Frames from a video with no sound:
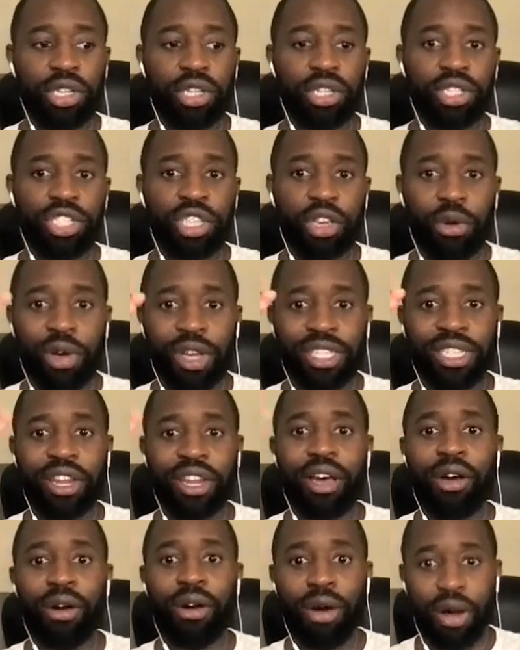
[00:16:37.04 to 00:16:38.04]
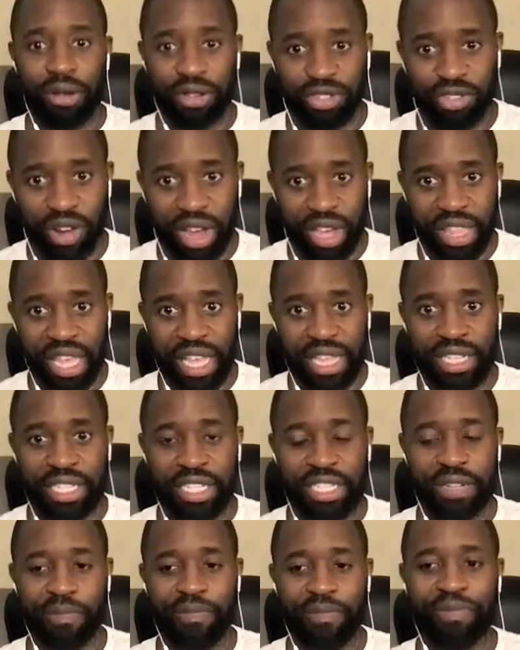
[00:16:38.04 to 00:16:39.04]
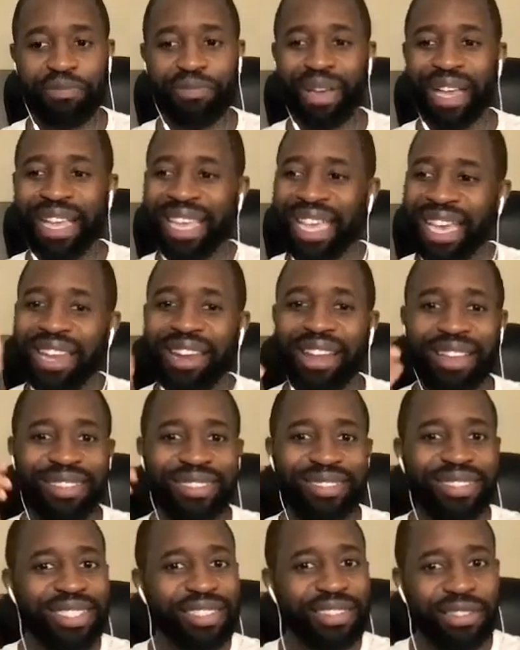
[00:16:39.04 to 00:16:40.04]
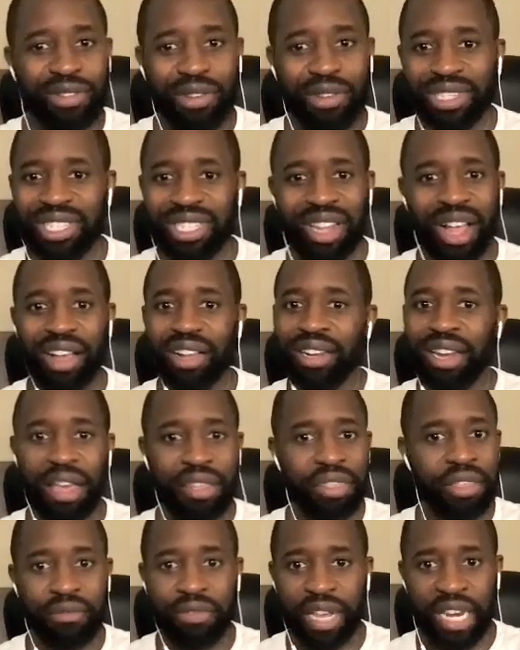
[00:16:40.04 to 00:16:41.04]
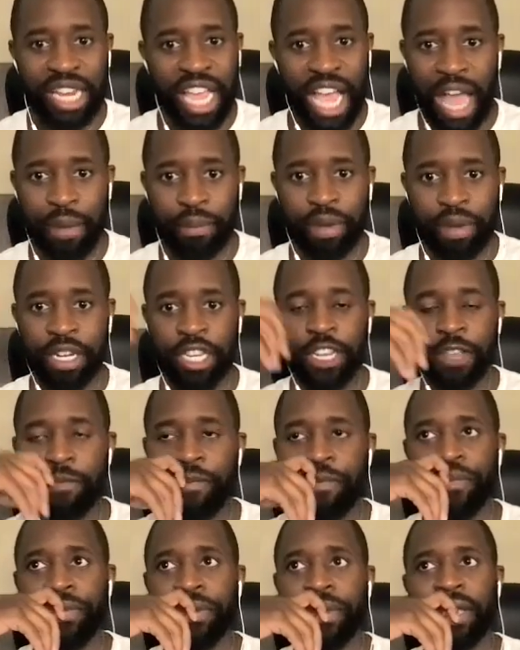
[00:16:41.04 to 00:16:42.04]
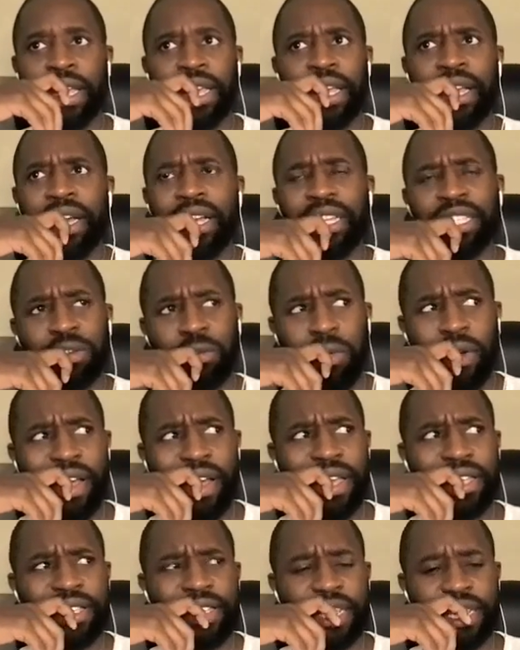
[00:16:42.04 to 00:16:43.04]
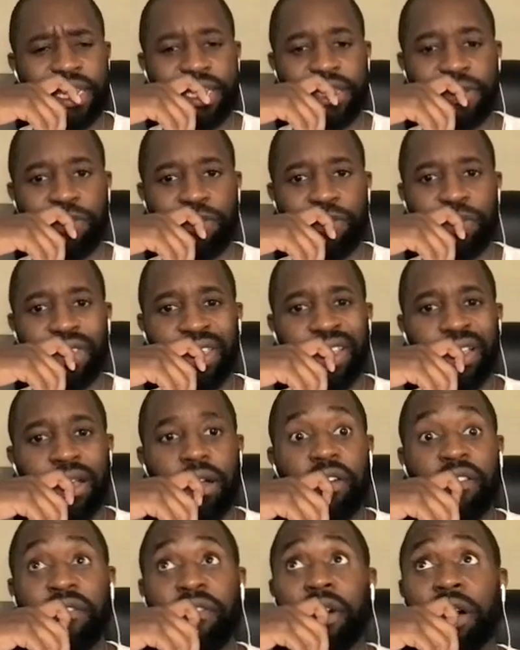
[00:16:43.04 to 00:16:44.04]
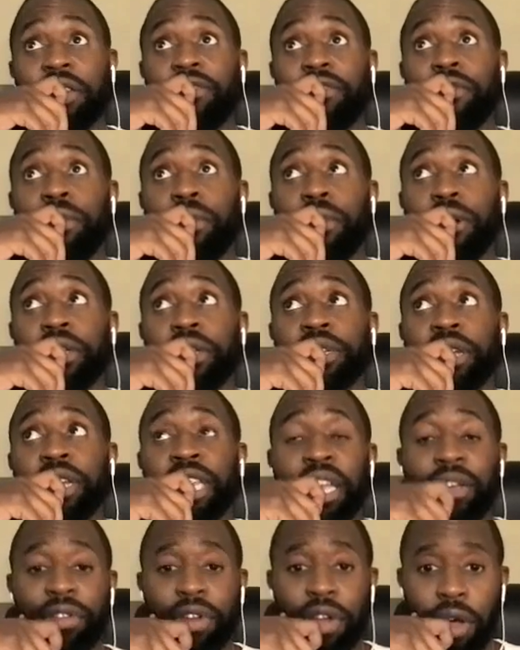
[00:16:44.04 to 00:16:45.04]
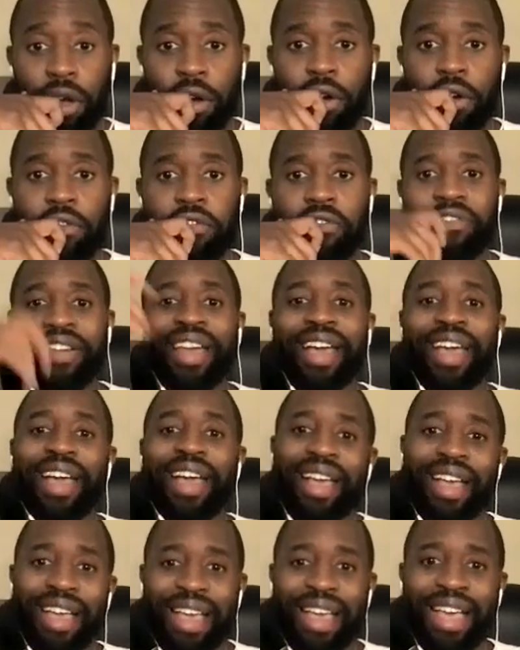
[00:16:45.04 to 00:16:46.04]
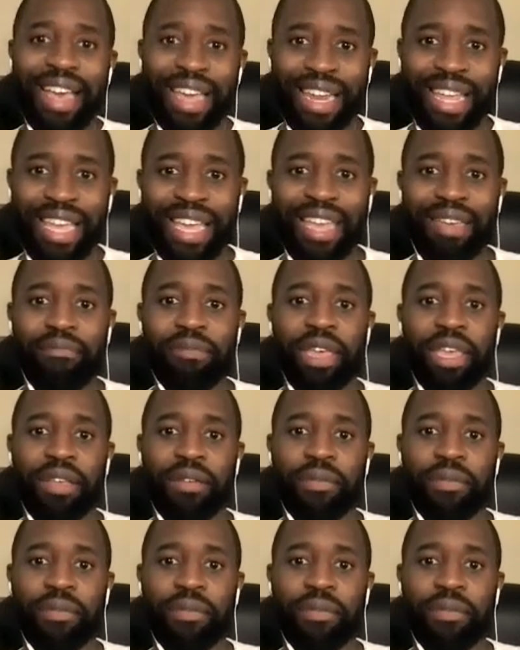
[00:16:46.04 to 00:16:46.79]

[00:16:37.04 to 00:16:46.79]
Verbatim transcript: So I said, Oh, I'll try this. But again, I just got stuck. Nothing really happened. I said, Why is this? Fast forward a year and a half and it hit me.